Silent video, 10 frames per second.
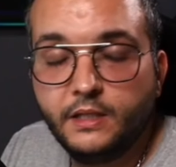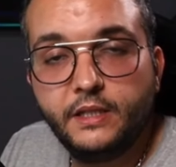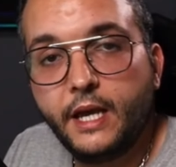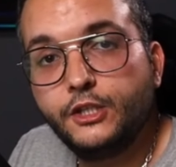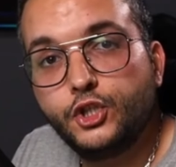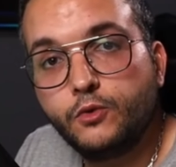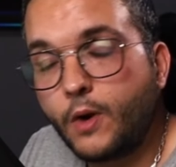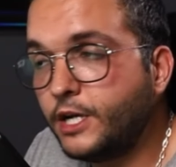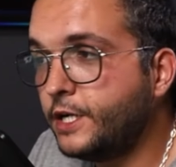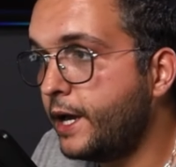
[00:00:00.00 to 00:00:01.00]
the engine
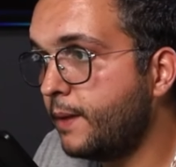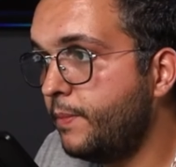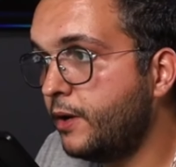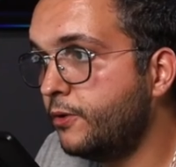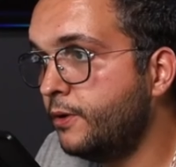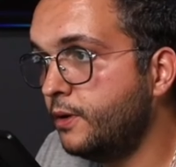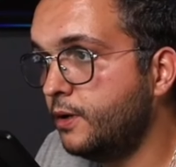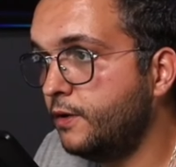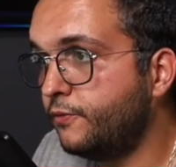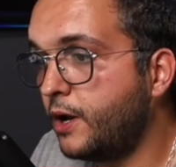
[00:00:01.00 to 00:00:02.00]
running at a better
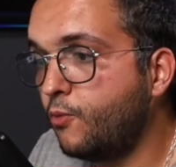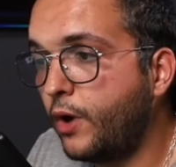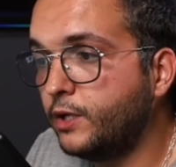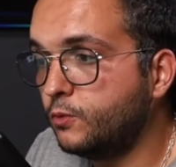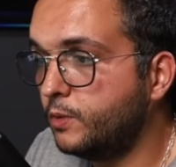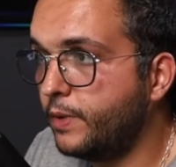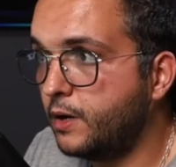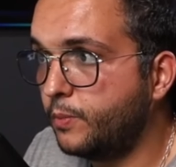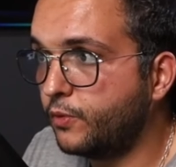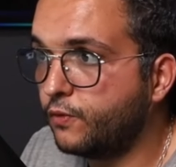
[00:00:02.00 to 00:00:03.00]
uh, frame rate with
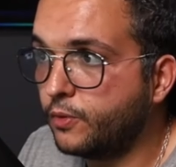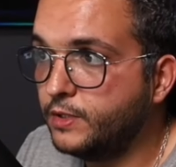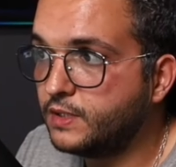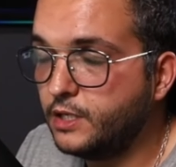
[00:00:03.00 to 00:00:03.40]
better performance,